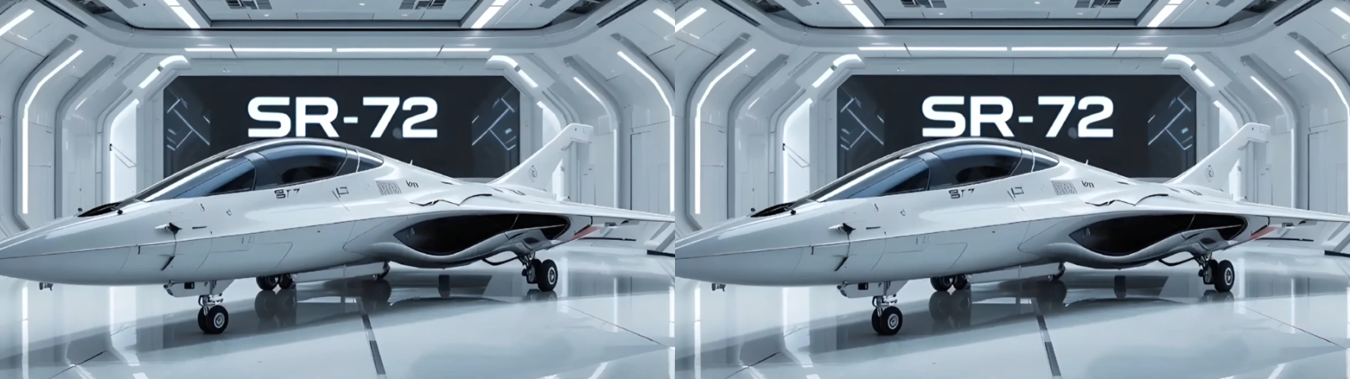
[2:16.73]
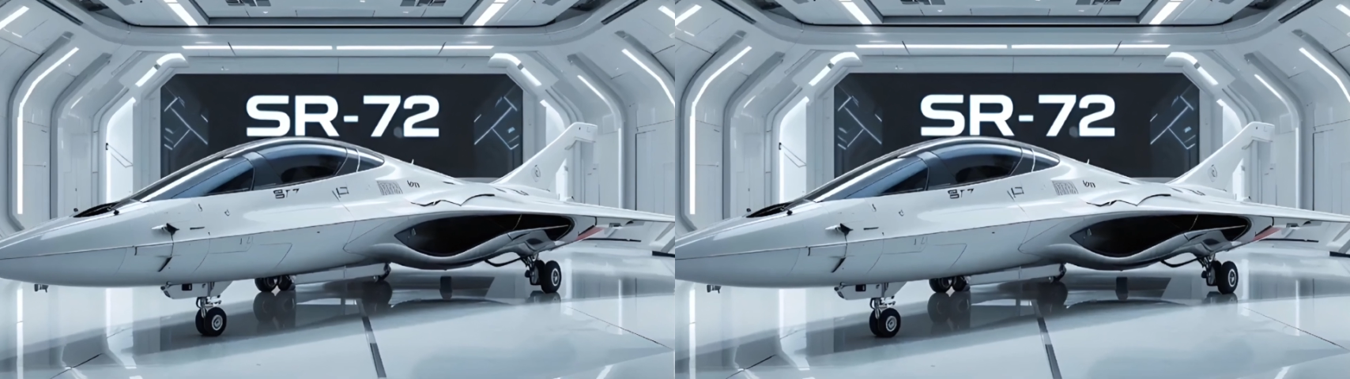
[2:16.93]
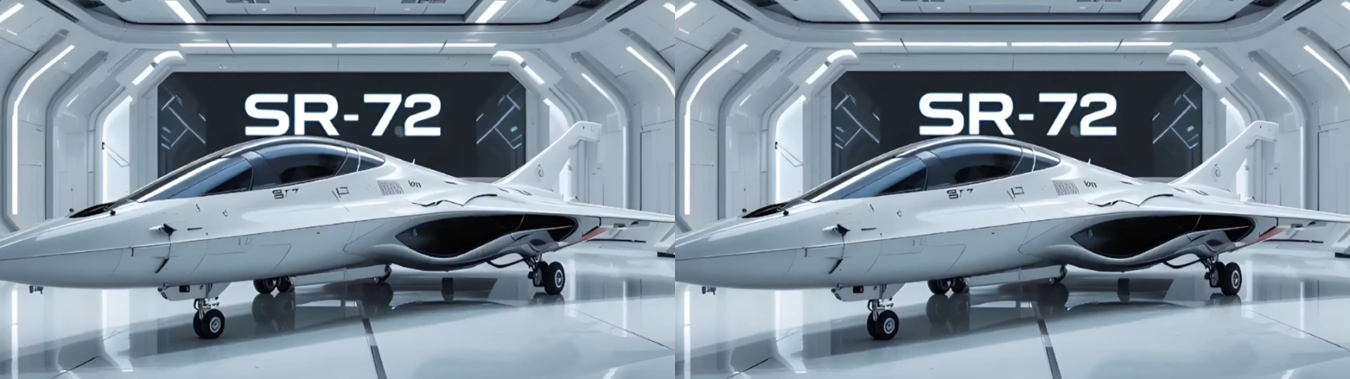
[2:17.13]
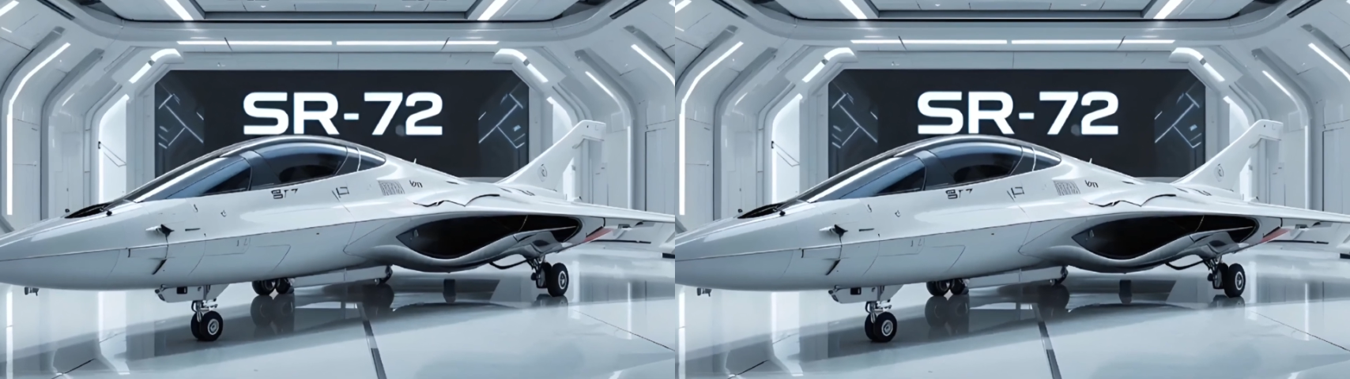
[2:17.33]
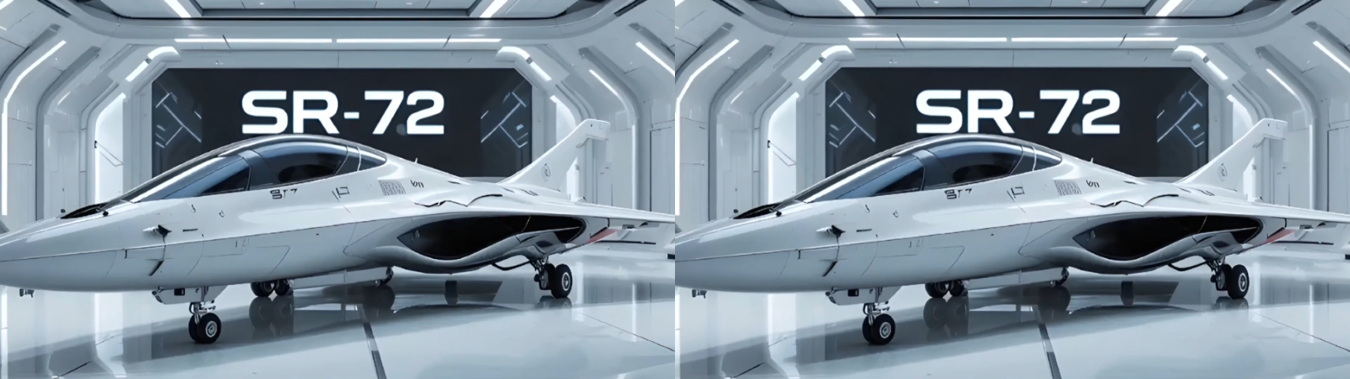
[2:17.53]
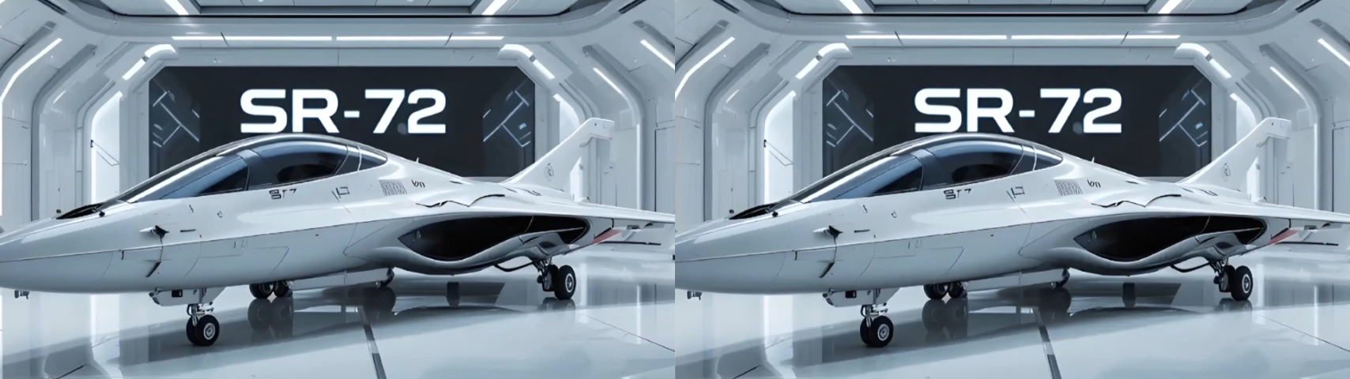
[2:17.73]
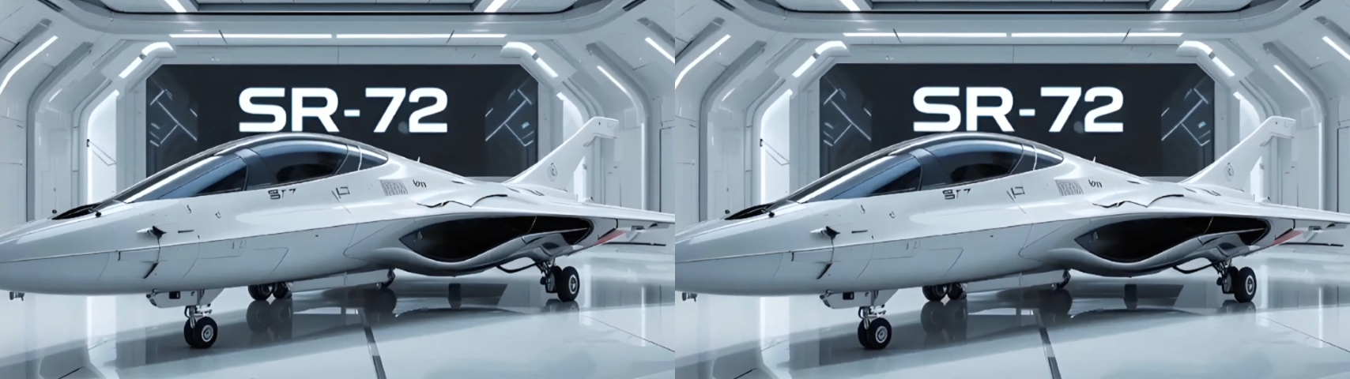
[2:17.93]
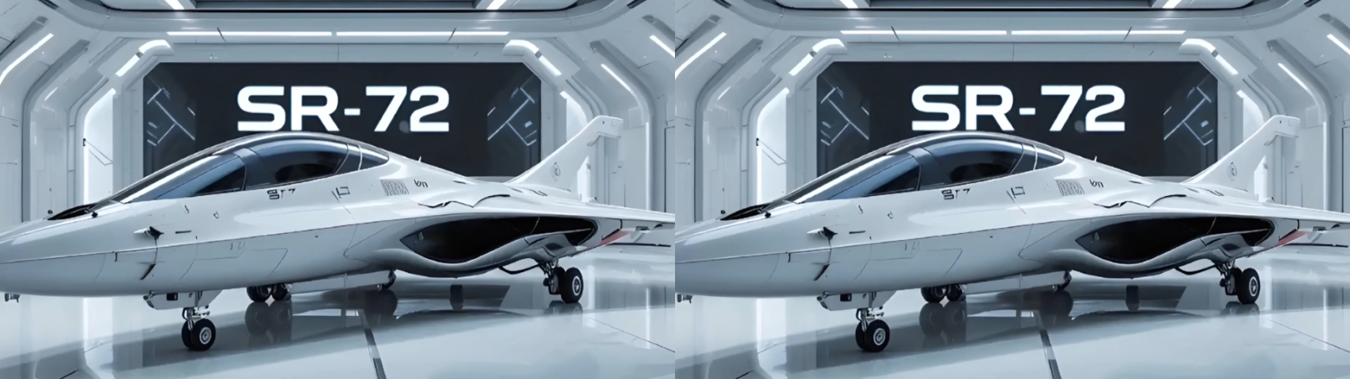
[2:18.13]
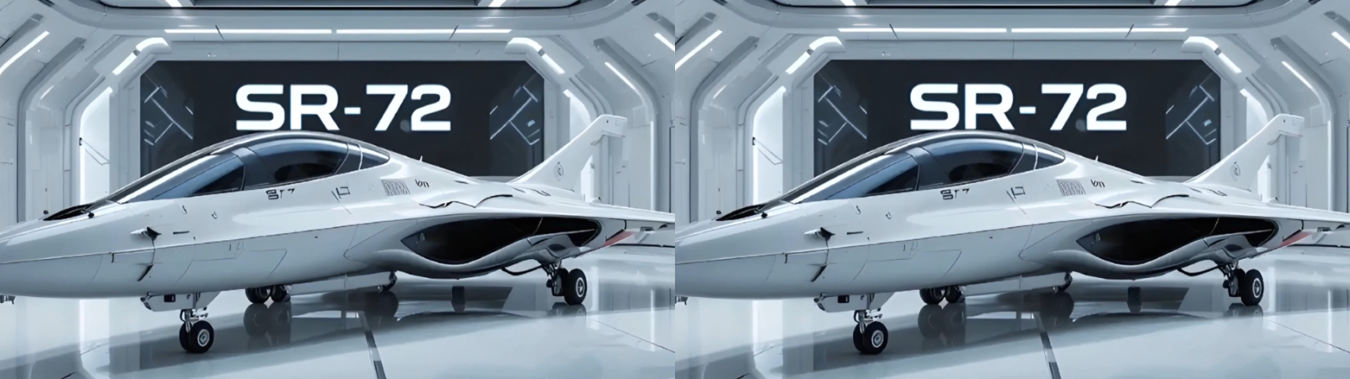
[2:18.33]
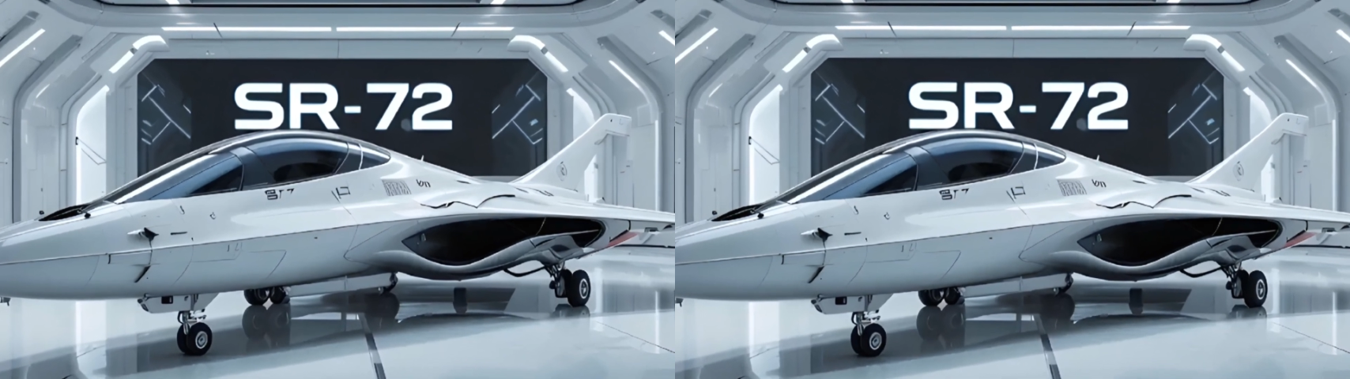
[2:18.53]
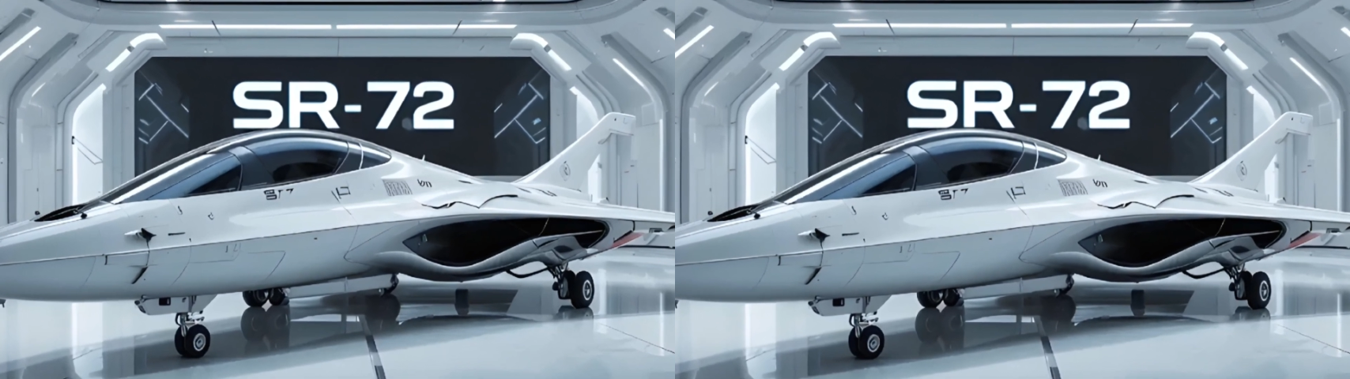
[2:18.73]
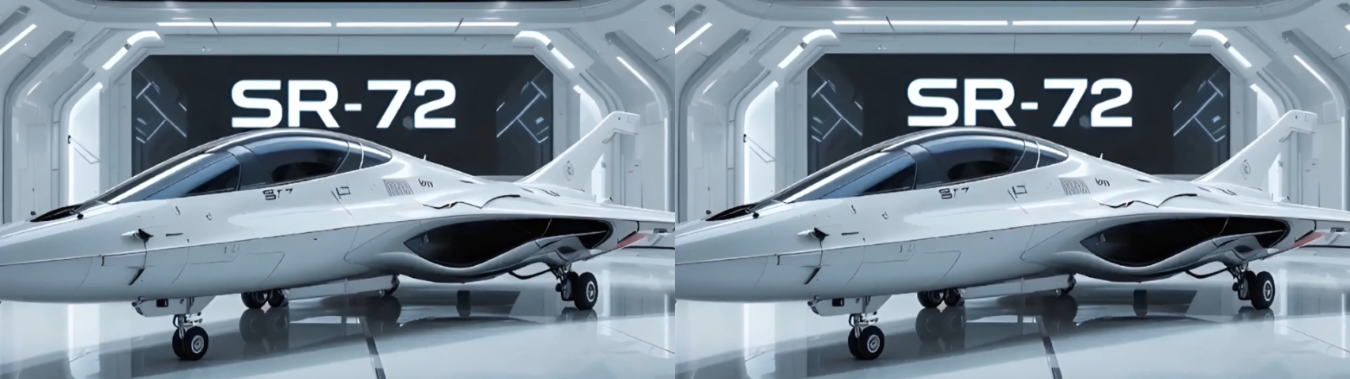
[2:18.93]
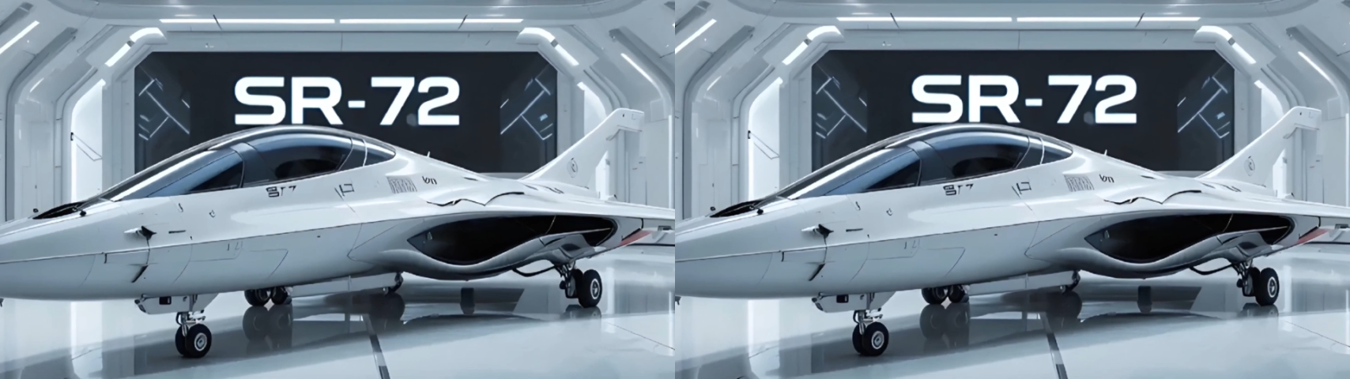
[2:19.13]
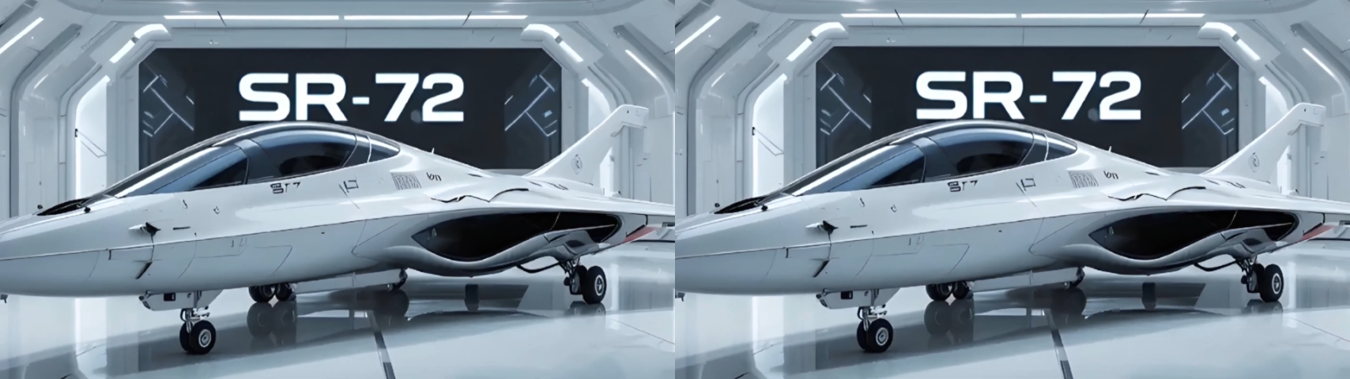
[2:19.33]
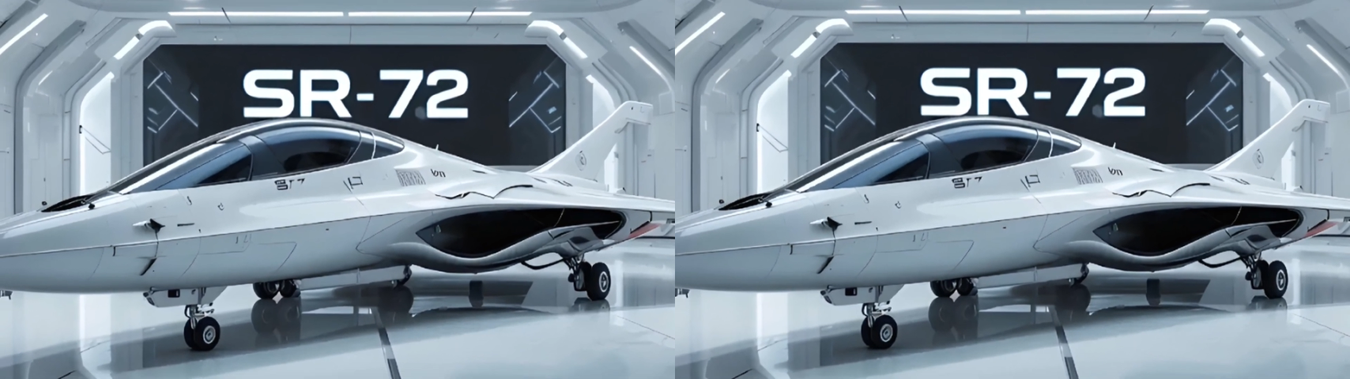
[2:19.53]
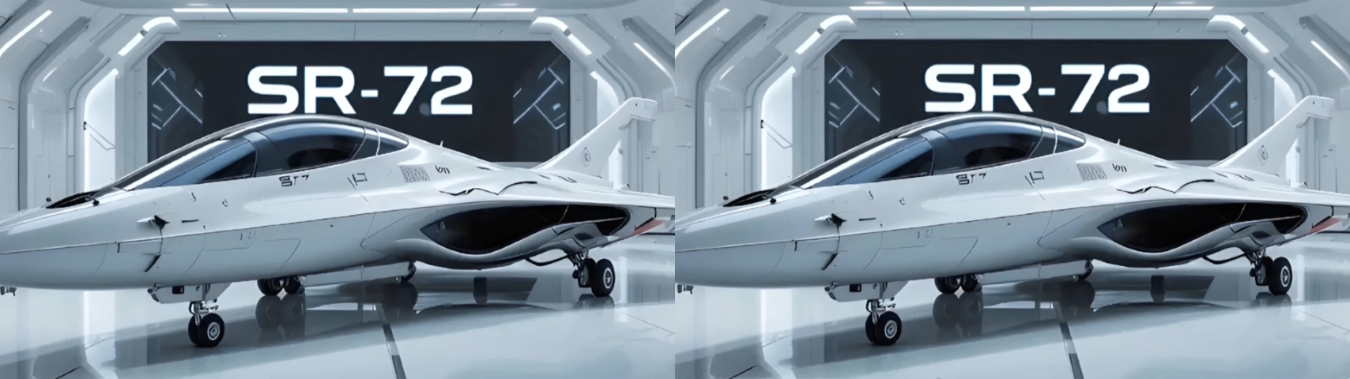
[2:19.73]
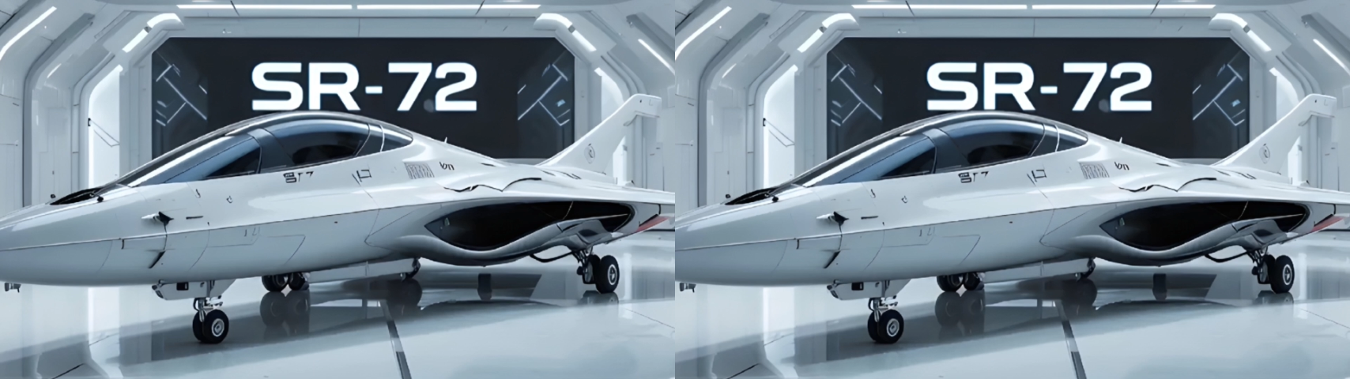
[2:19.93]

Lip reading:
[unreadable: no face in view]